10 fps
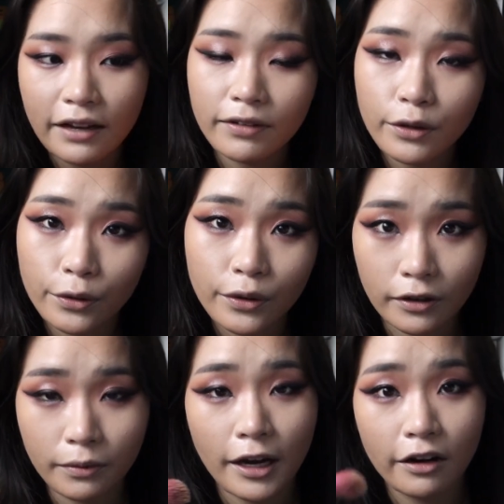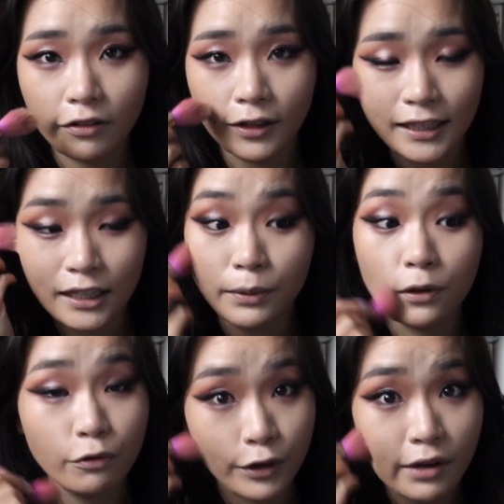Even though a pair of falsies will
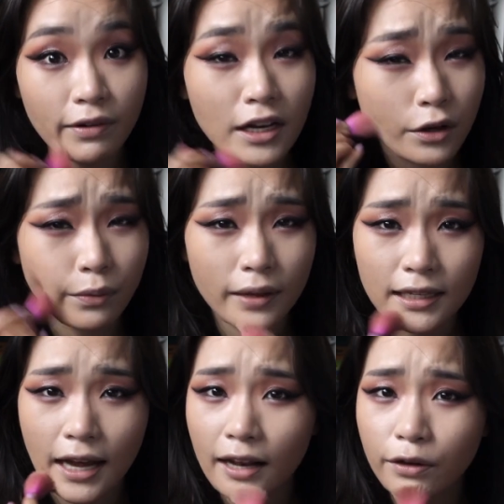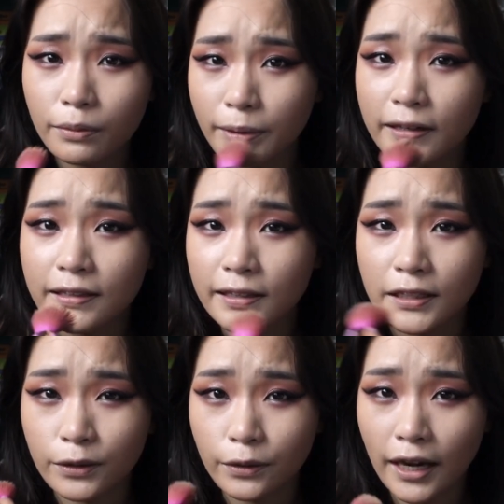look really good with this eye look because it's
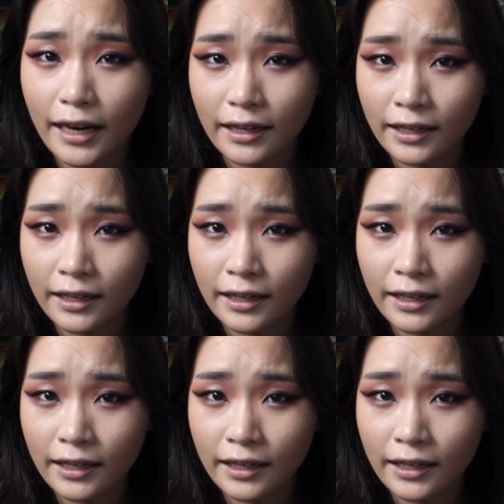so like